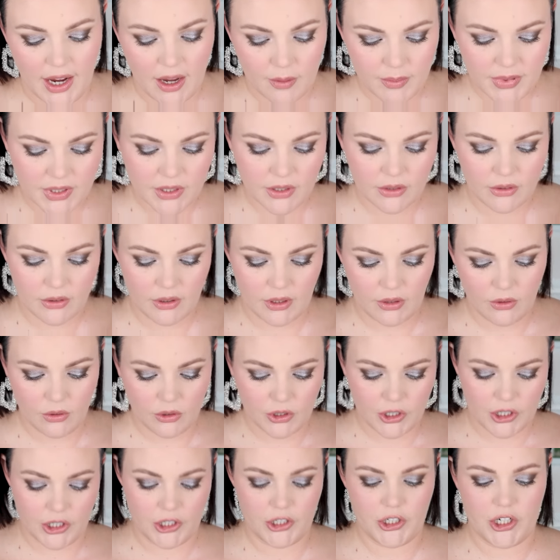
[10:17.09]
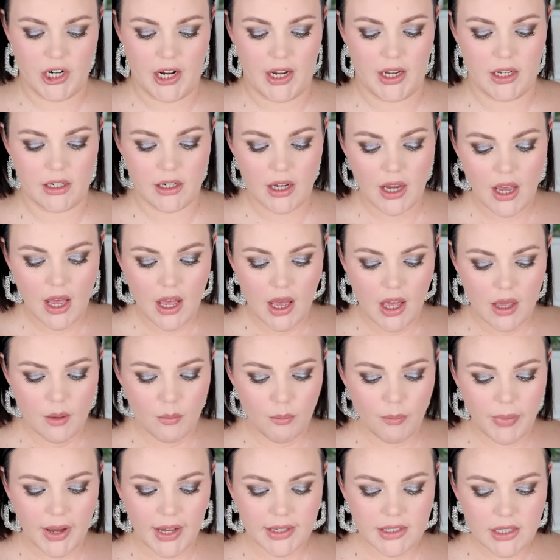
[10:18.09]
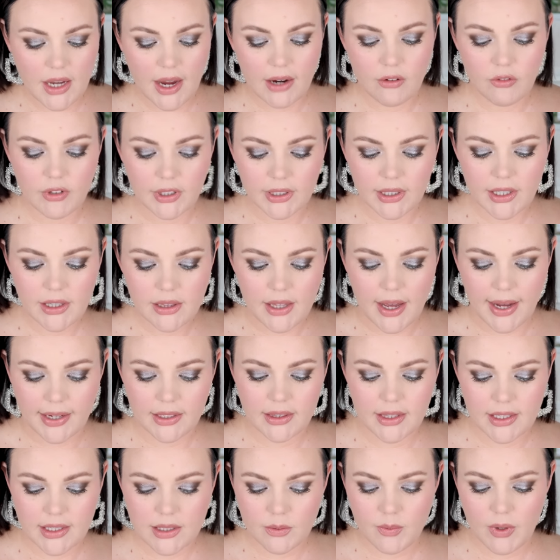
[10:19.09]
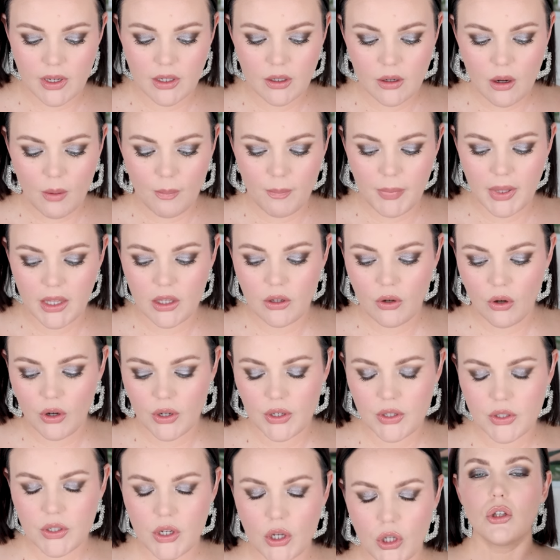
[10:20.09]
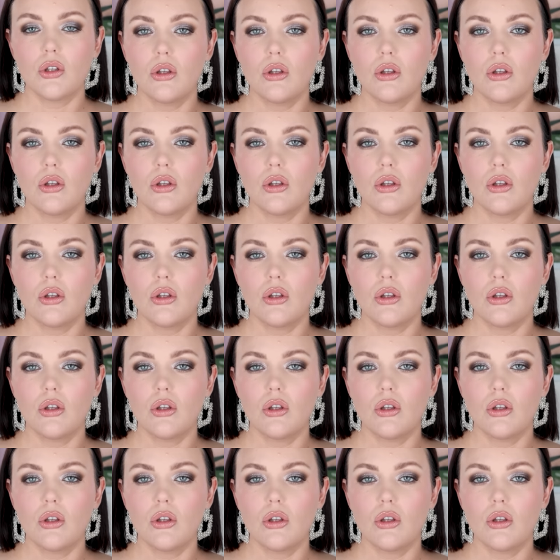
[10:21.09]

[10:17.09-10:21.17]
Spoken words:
Absolutely gorgeous shade. But I really like this one because